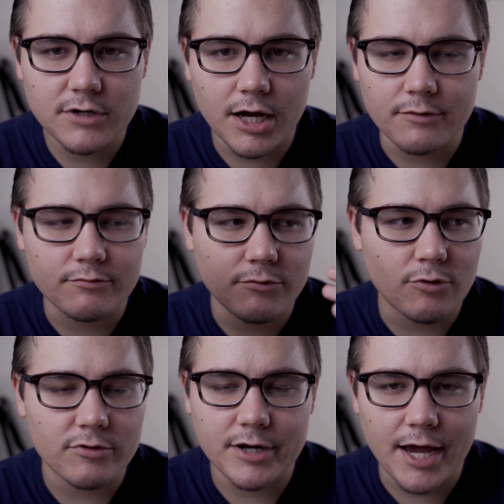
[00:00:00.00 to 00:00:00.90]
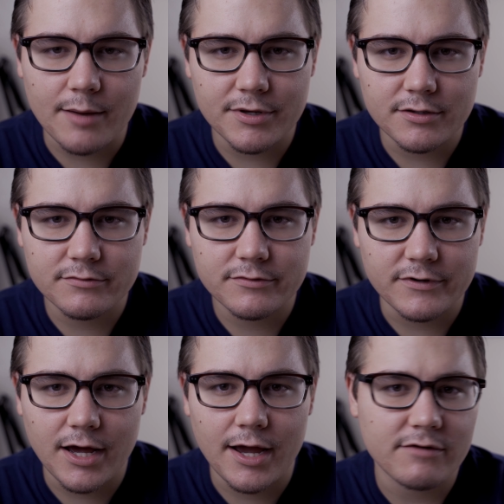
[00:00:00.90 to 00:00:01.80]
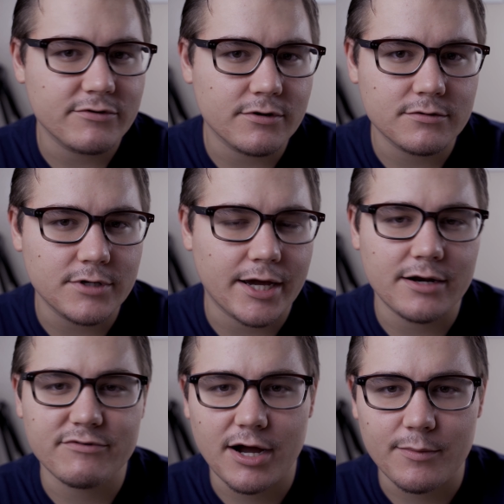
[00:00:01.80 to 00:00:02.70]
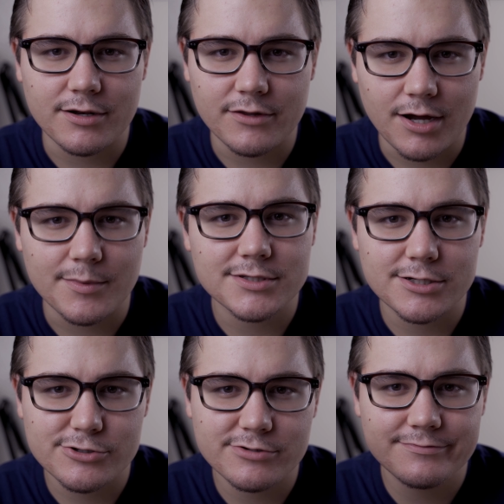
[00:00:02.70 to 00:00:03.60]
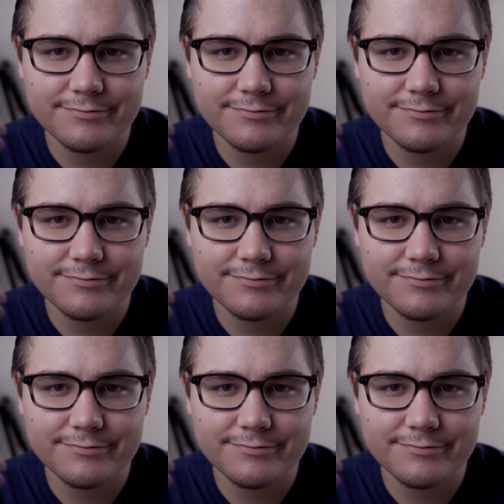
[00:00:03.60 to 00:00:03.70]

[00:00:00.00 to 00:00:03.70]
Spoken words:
I'm more than happy to not have your negative comment in the comment section.